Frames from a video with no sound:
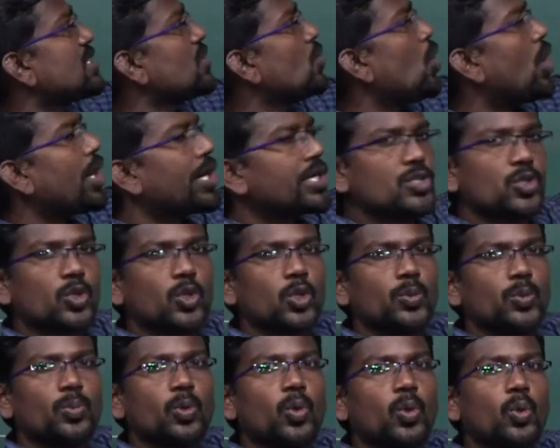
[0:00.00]
OH
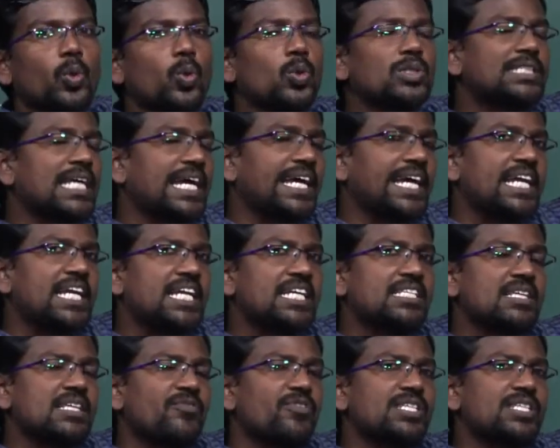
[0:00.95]
group. Secondary
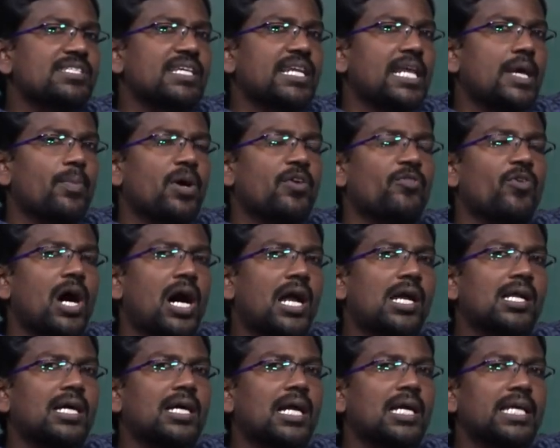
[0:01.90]
suffix name of
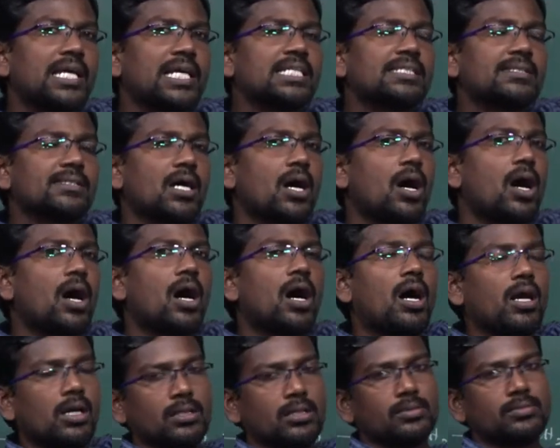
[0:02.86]
alcohol is
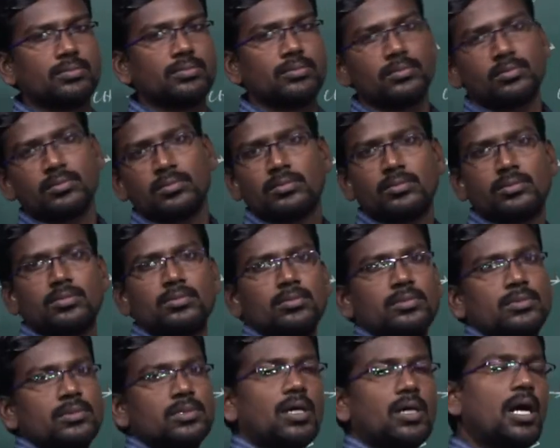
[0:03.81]
all.
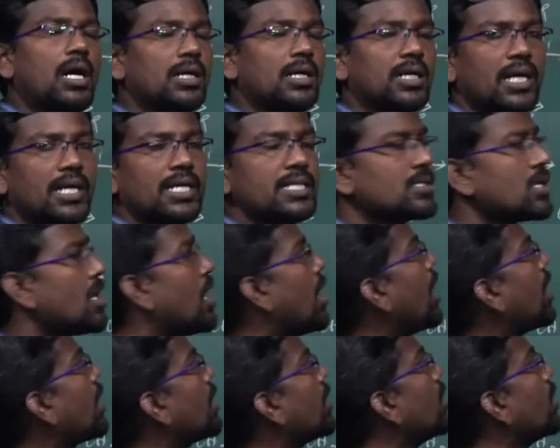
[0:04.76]
Alcohol is
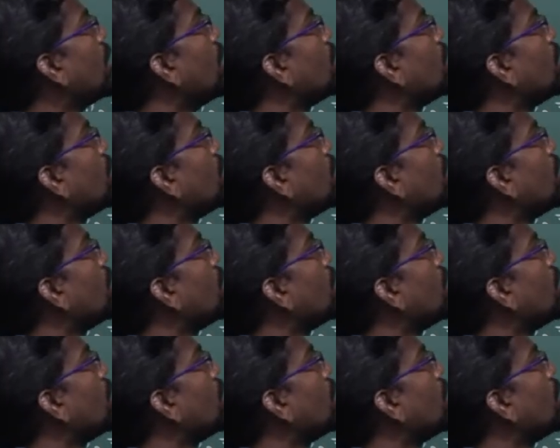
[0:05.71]
all.